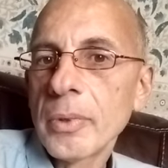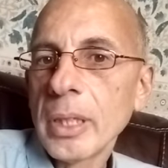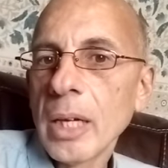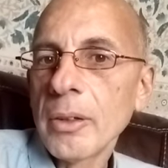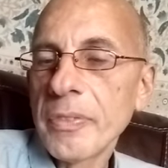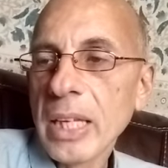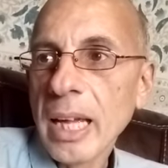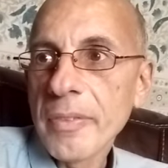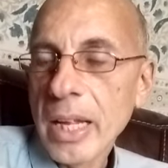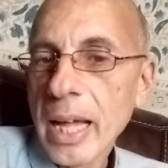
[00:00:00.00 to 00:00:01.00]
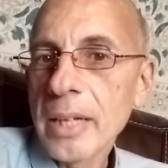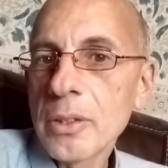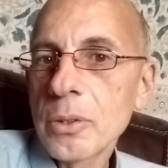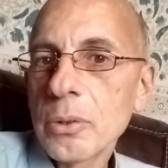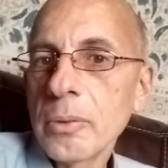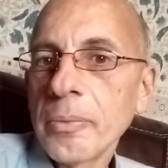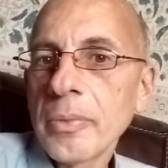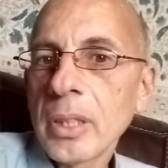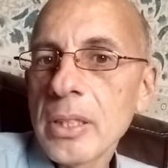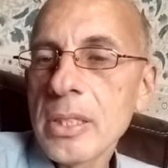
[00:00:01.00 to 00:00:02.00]
Now, if they have that attitude,
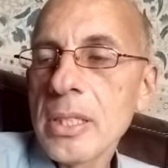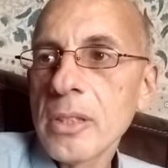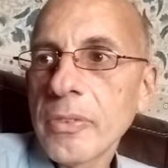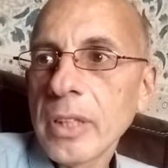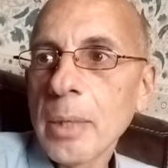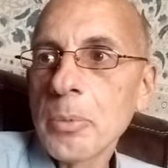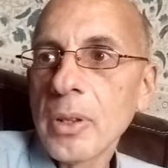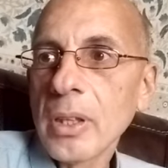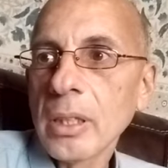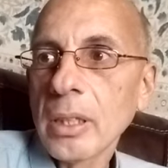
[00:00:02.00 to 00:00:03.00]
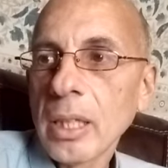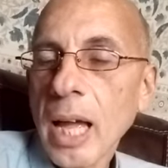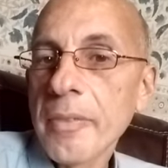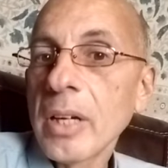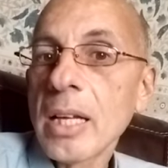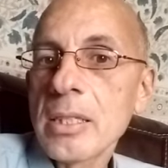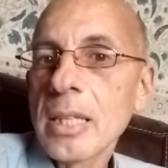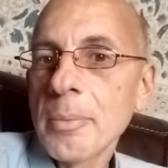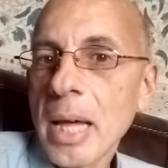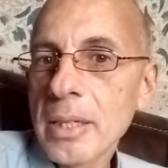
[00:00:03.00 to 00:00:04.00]
it's easy for them to have an us
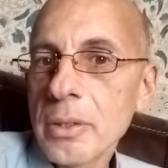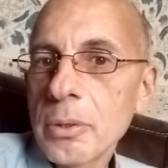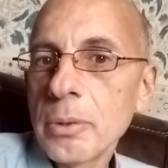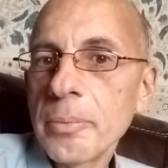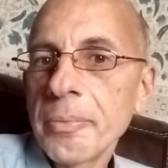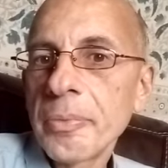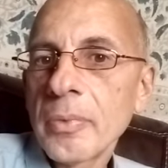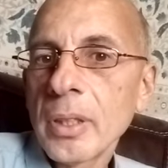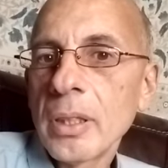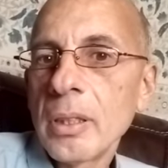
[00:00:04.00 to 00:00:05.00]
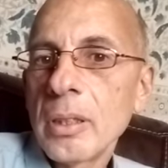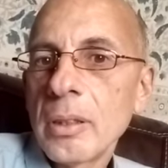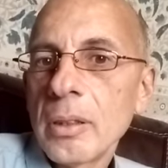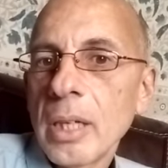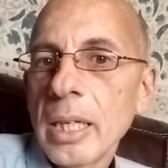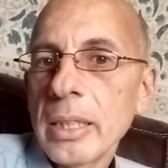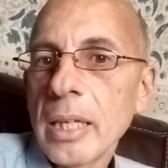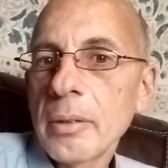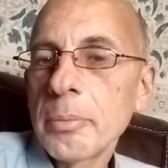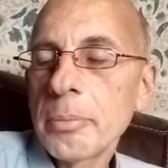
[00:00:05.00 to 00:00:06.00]
them attitude, and
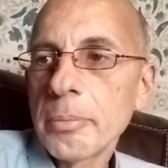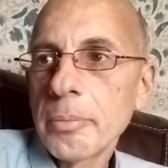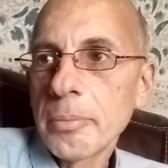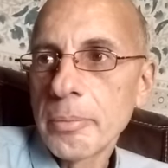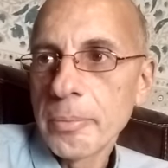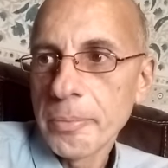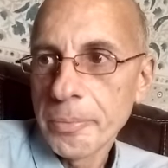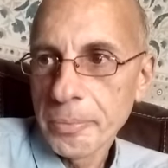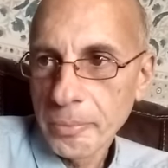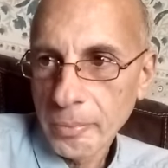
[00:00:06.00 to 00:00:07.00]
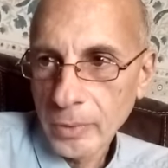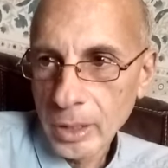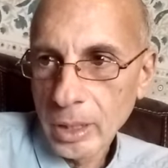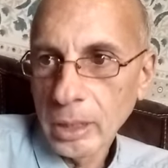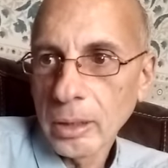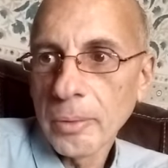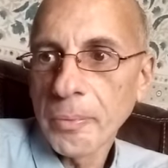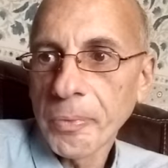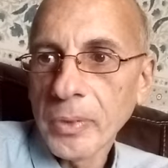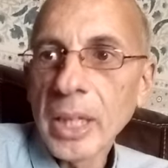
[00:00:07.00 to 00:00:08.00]
then uh,
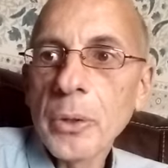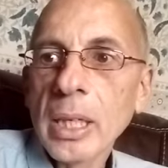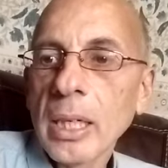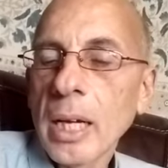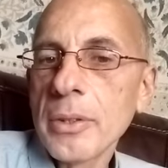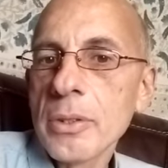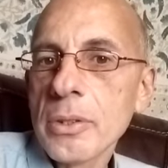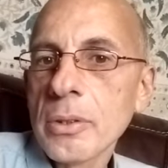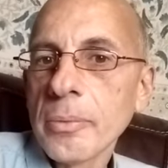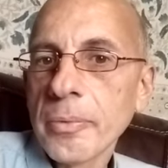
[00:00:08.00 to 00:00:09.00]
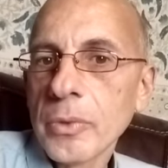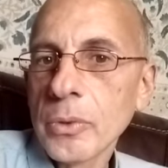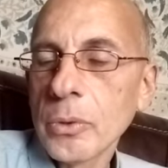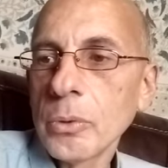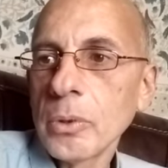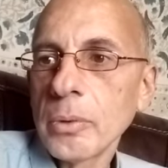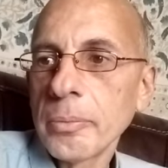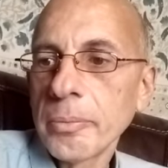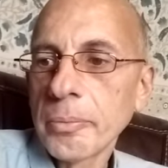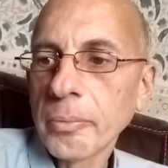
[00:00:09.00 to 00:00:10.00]
then you get others to
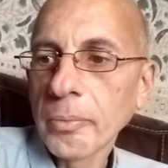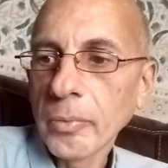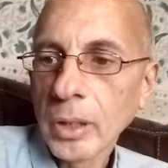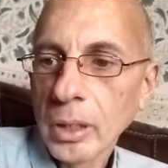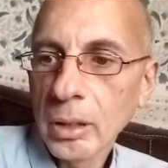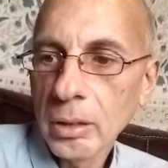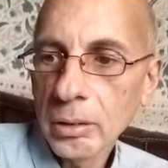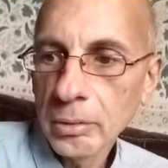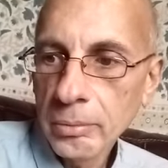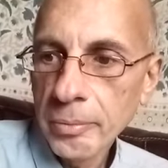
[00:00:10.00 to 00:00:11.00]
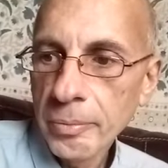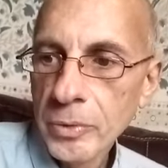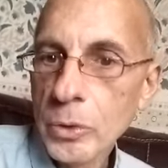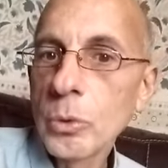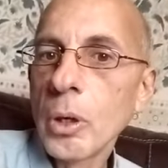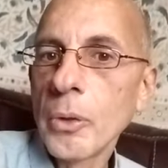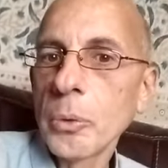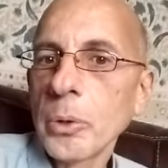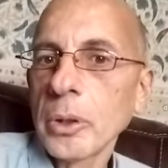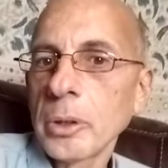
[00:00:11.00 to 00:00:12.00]
uh, to do all the
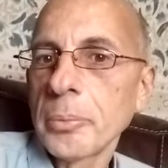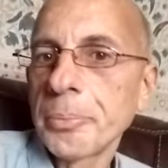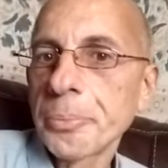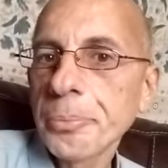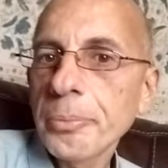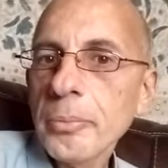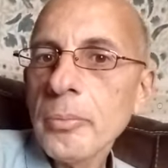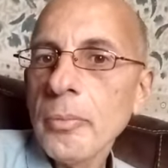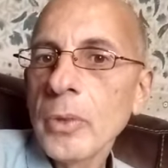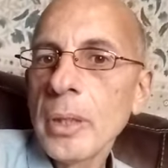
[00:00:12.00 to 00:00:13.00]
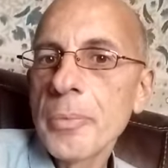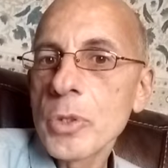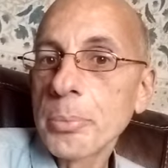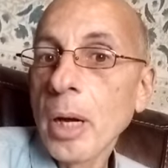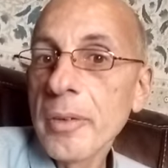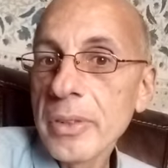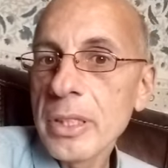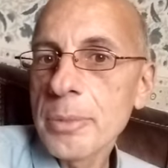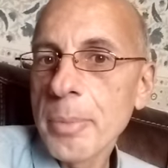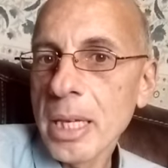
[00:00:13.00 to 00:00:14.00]
work. Okay? So poverty
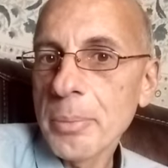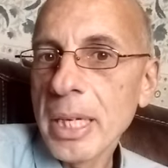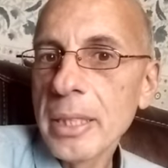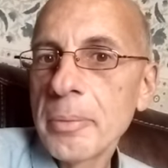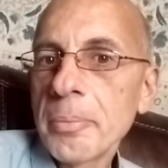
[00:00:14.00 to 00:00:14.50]
is man-made.